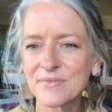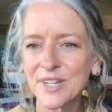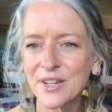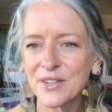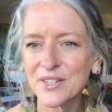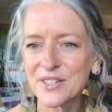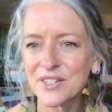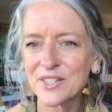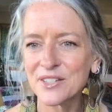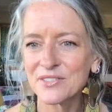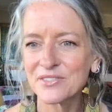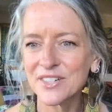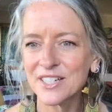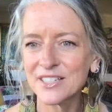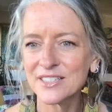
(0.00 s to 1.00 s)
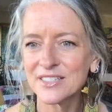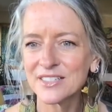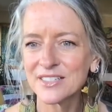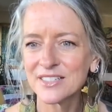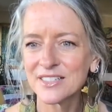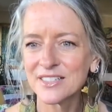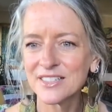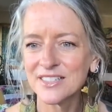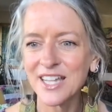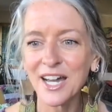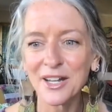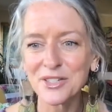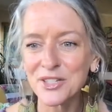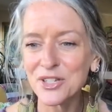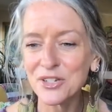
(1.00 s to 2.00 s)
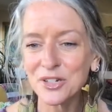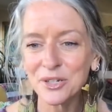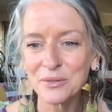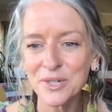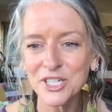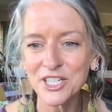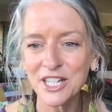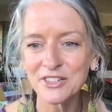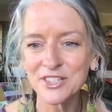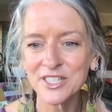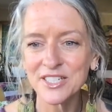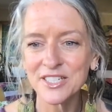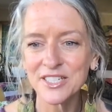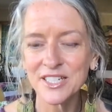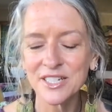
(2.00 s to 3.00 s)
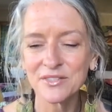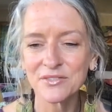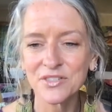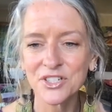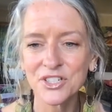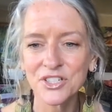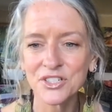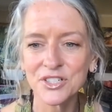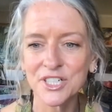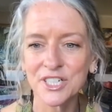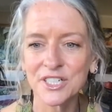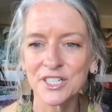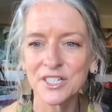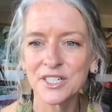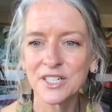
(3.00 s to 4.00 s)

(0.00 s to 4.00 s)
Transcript: oh, that's so fun. Yeah, so you could reach out to Nadine for sure.